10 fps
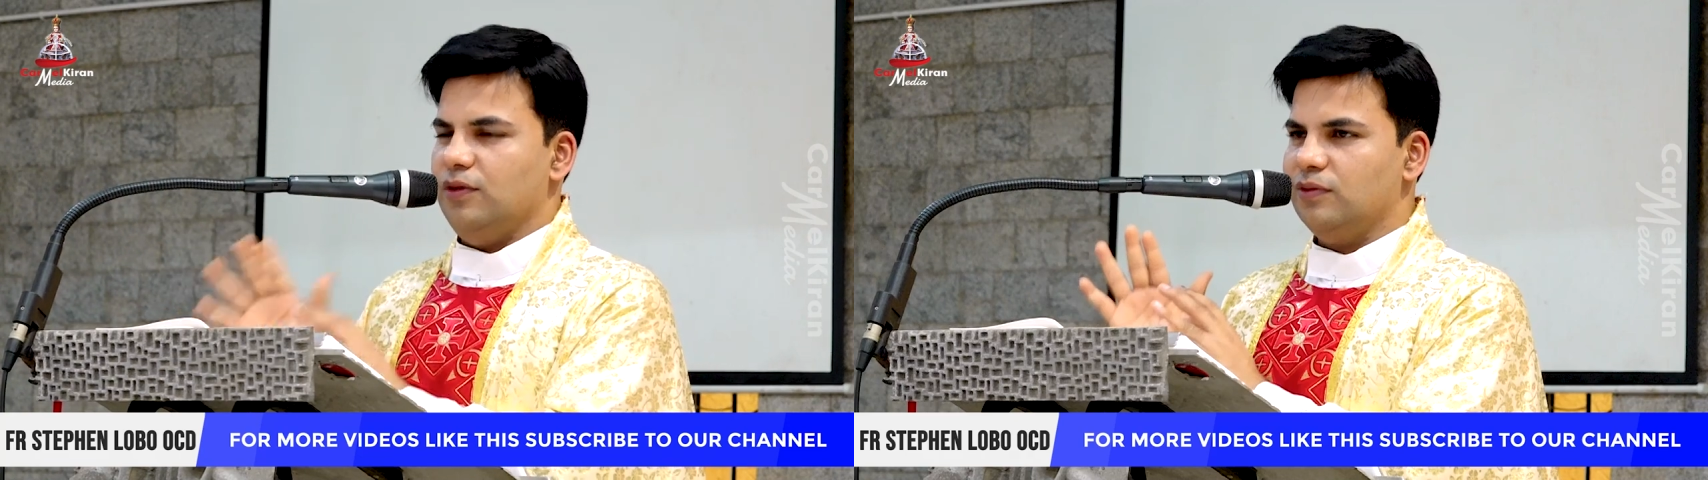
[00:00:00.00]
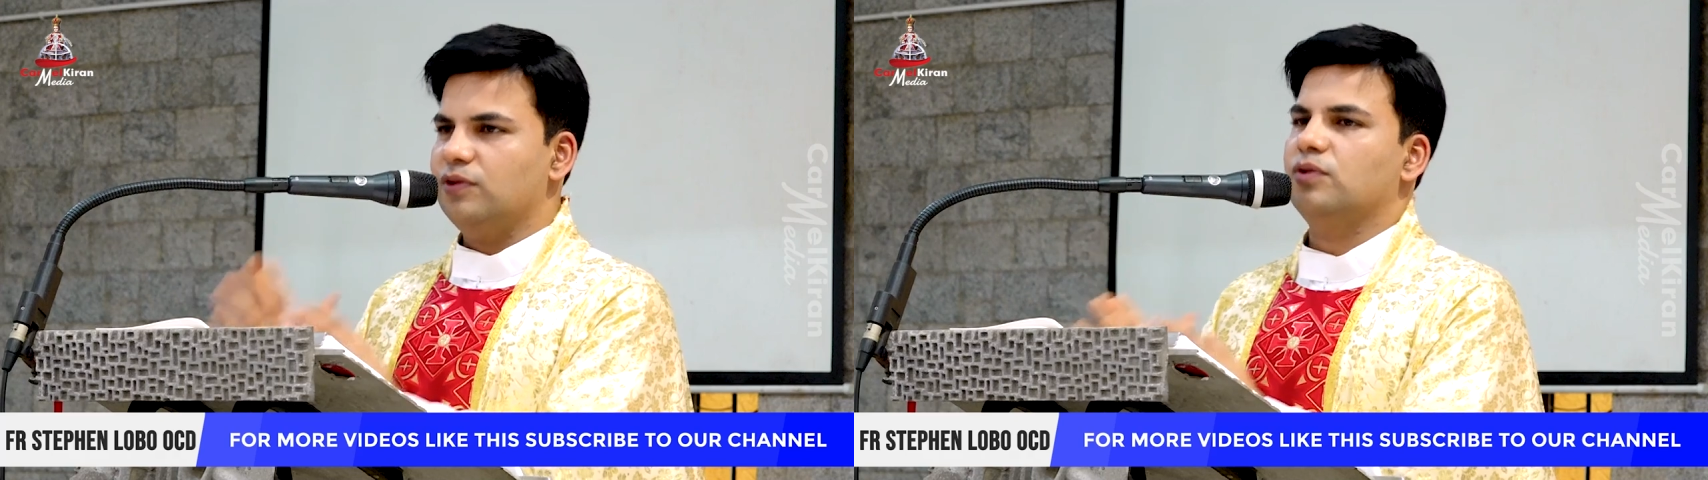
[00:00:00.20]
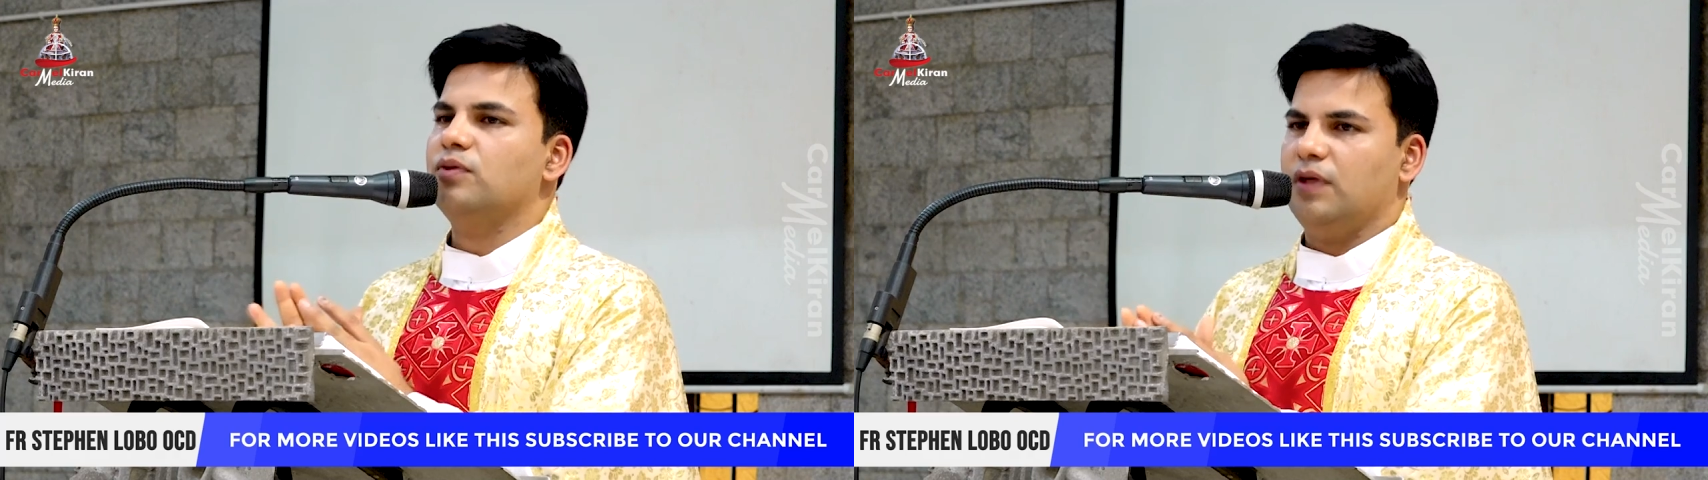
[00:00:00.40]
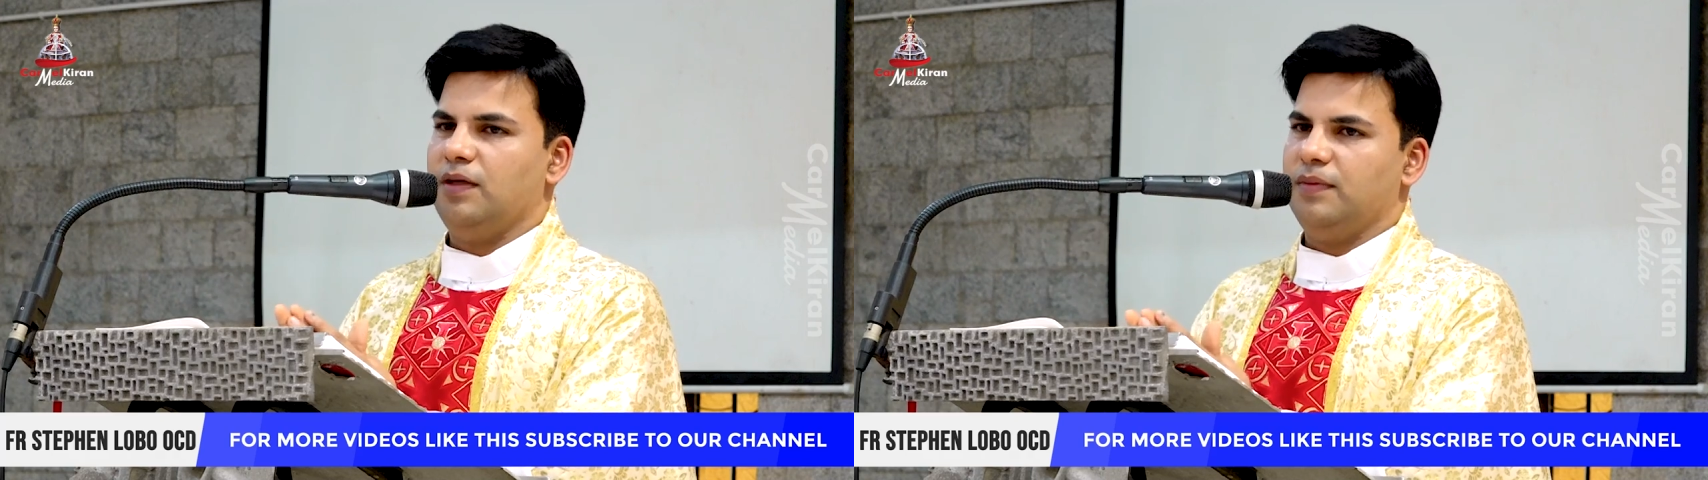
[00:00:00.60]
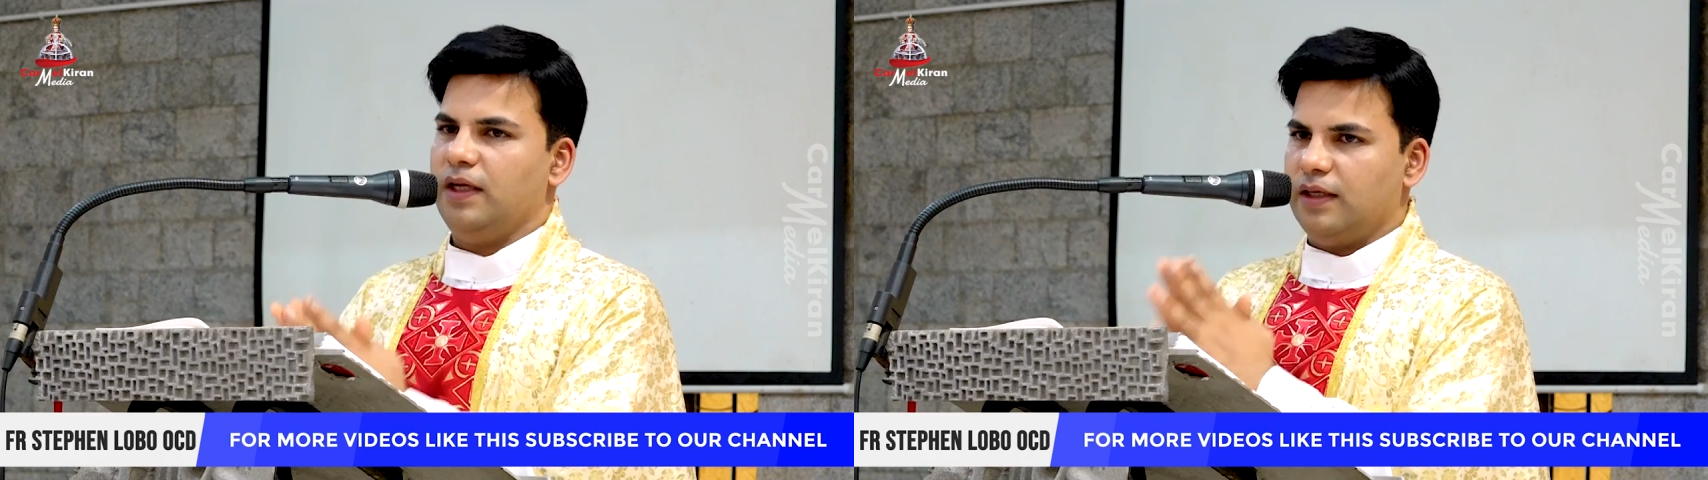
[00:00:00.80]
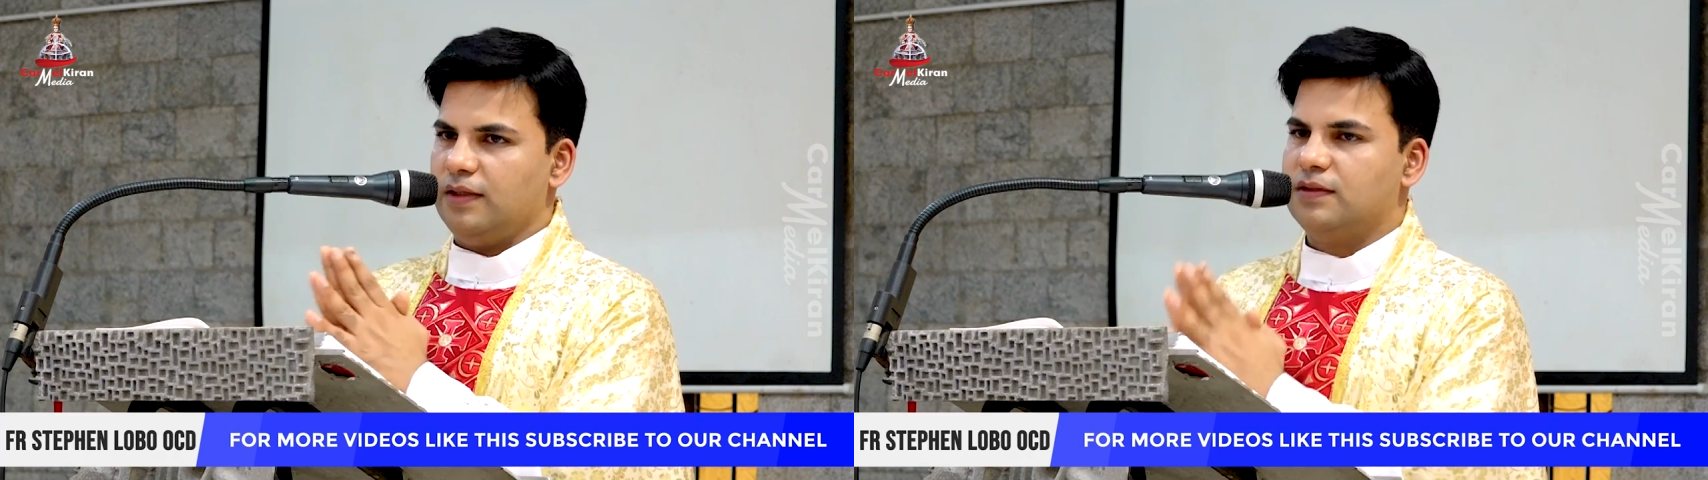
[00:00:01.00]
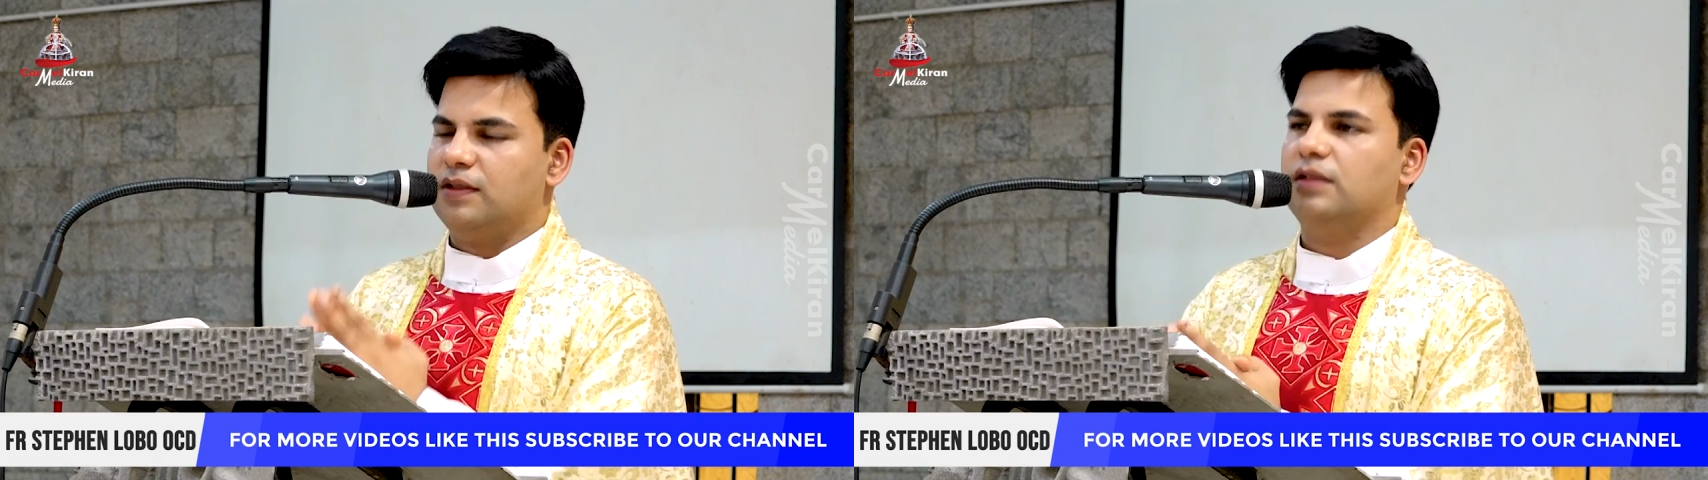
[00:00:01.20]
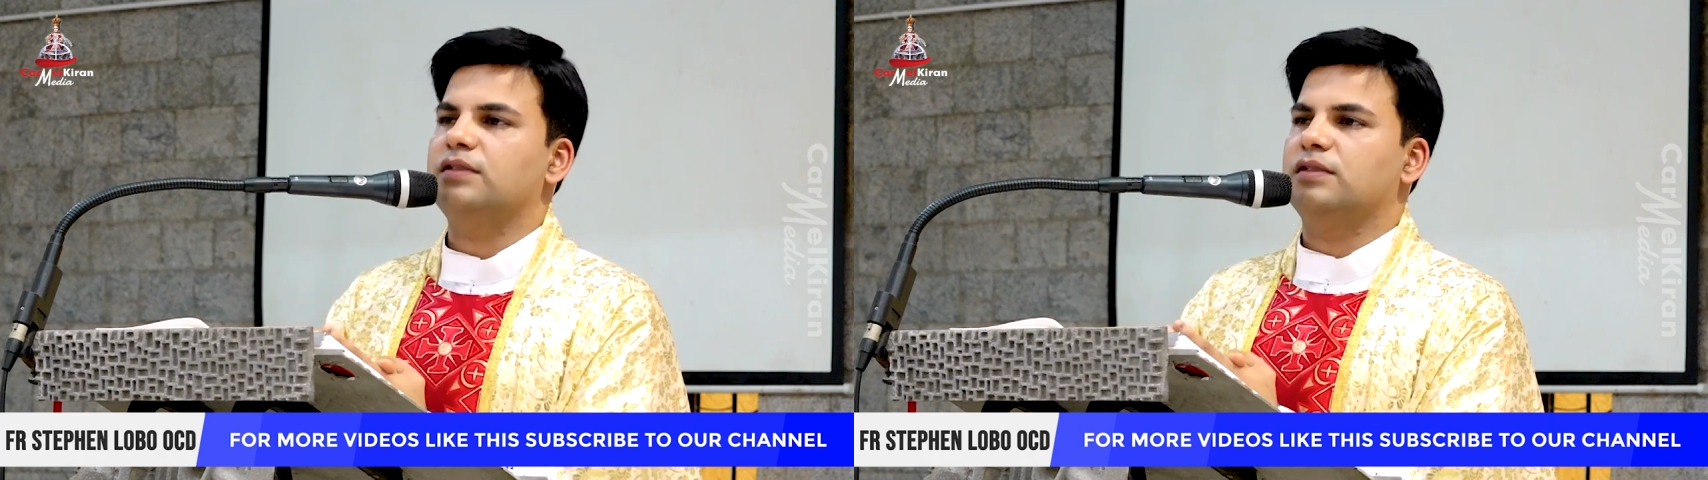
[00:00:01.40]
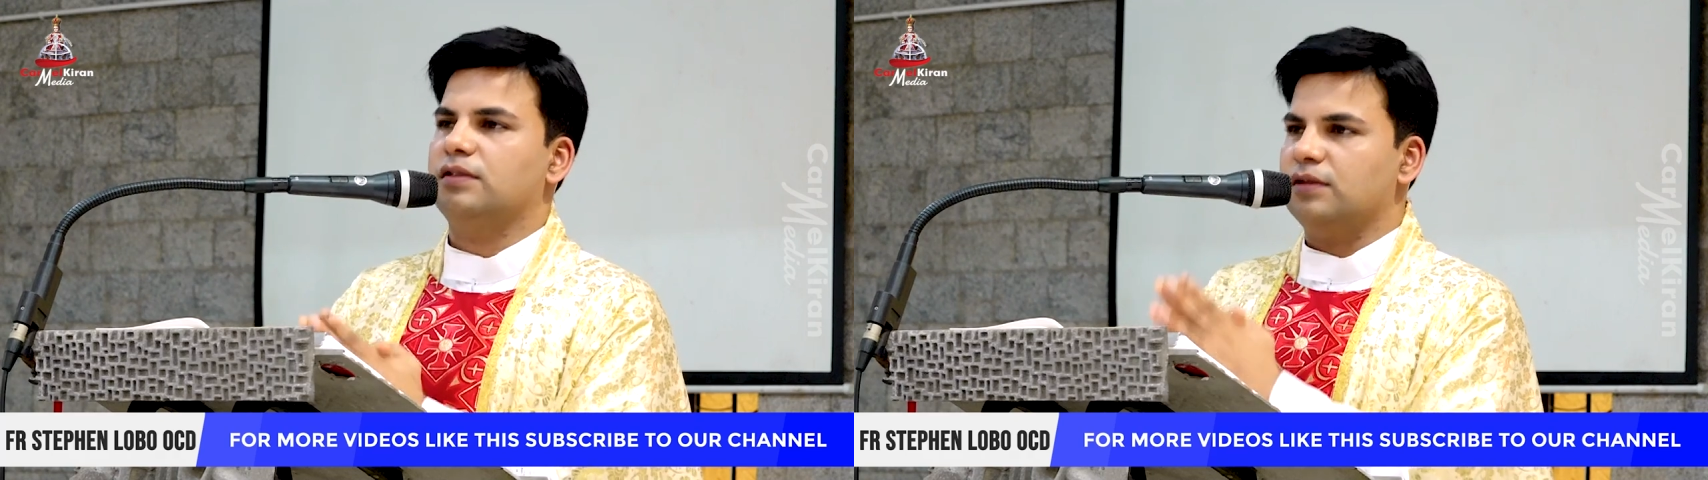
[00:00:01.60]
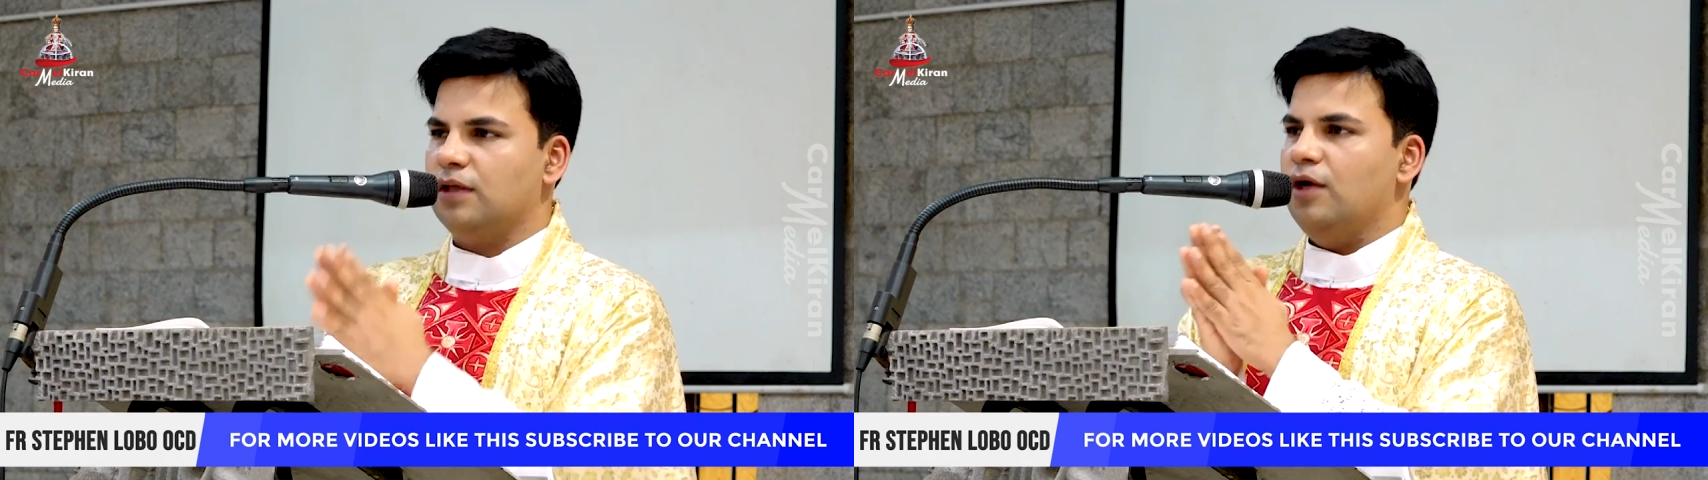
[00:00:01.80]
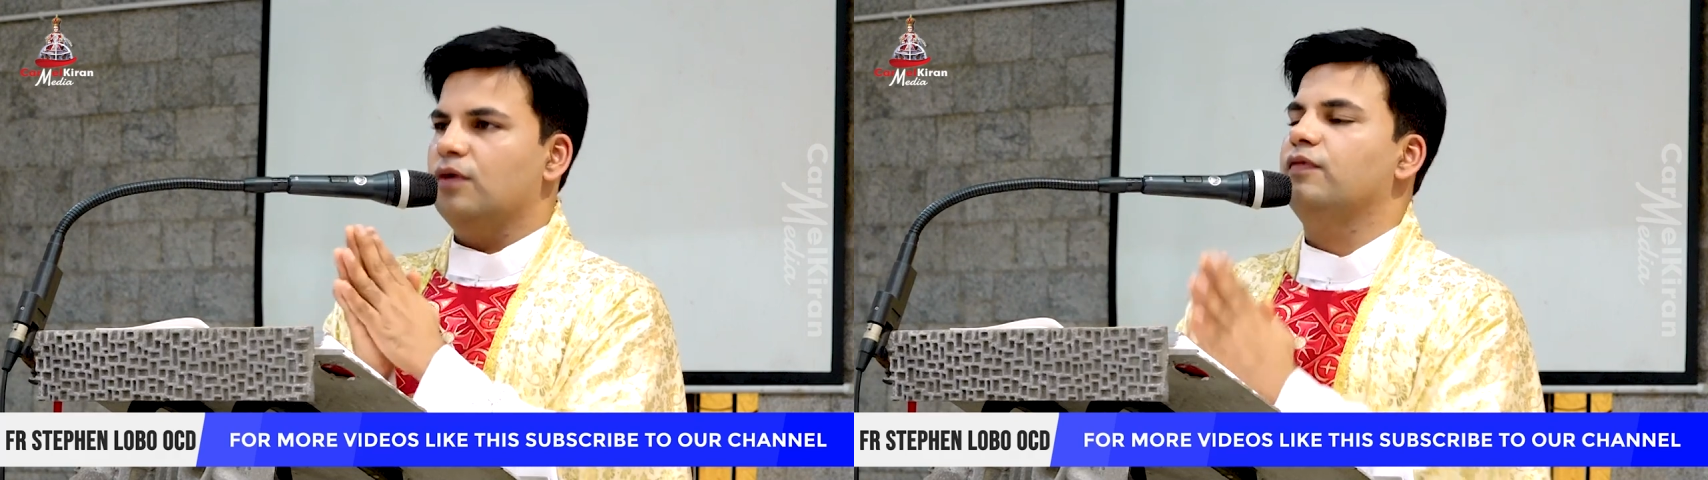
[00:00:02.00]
you show him that as Christian,